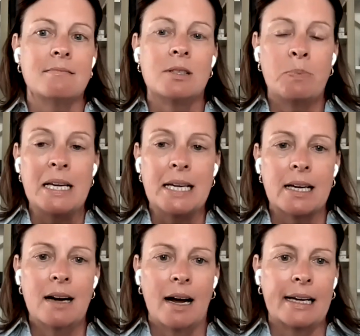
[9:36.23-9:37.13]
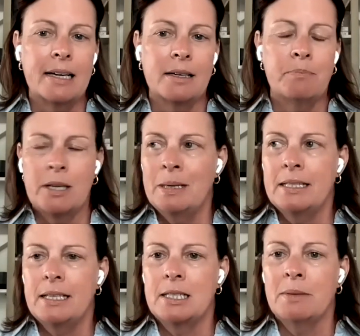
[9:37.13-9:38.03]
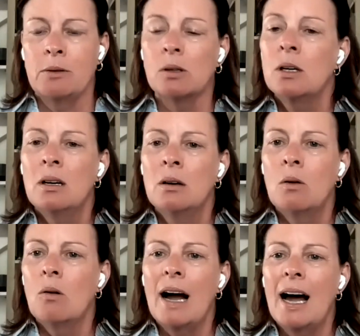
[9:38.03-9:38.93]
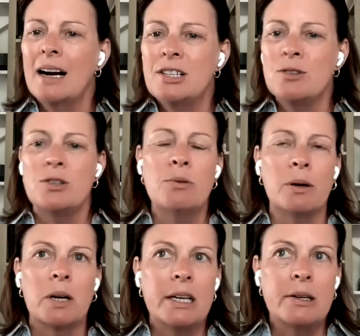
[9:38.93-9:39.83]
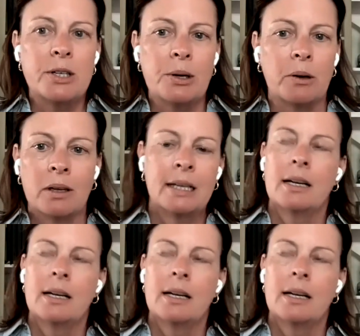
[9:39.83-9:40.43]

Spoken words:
speak it. Somebody says to me, well, how did you do it? What do you do?